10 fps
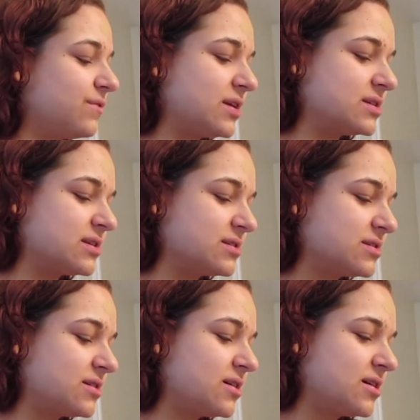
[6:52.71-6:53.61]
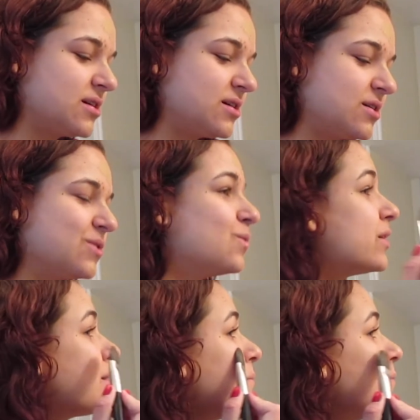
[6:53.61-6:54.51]
faces
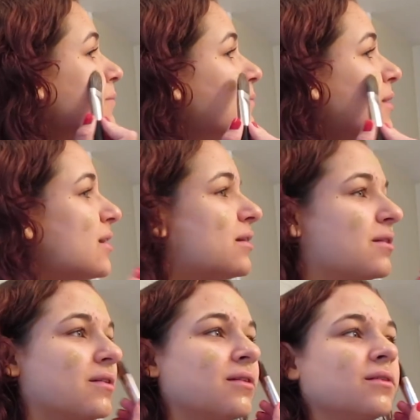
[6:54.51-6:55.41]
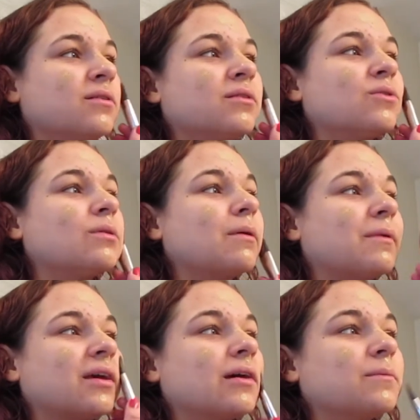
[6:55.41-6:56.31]
when I'm making, doing my
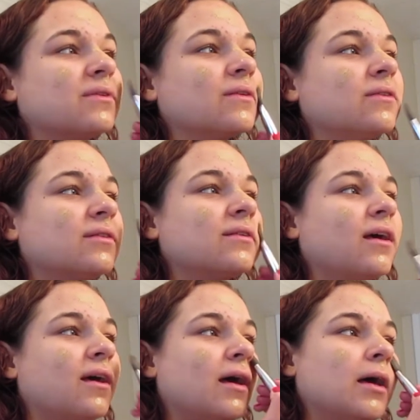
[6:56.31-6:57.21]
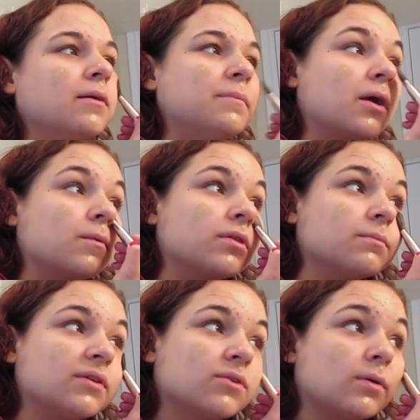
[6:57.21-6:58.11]
makeup, so just bear with
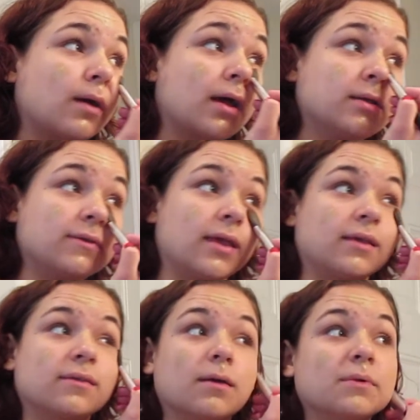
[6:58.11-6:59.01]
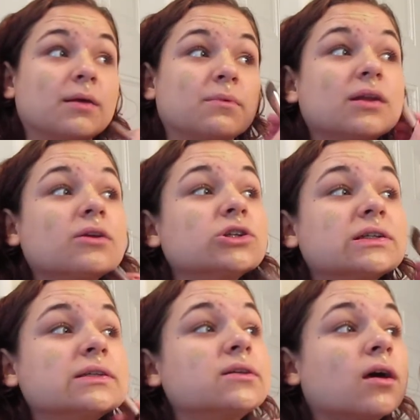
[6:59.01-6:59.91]
me. So anyway, I just take some and I'm gonna
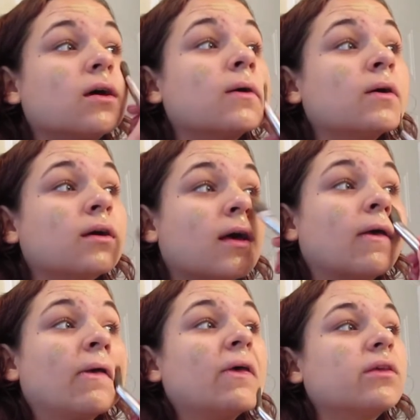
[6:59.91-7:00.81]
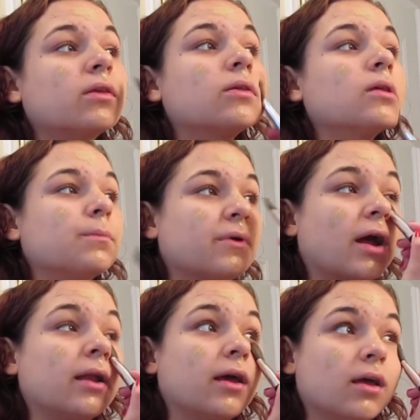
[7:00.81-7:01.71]
just
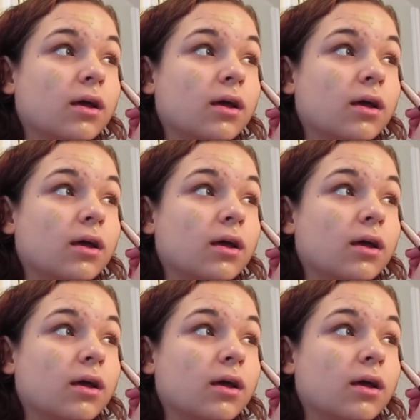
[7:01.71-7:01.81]
spread it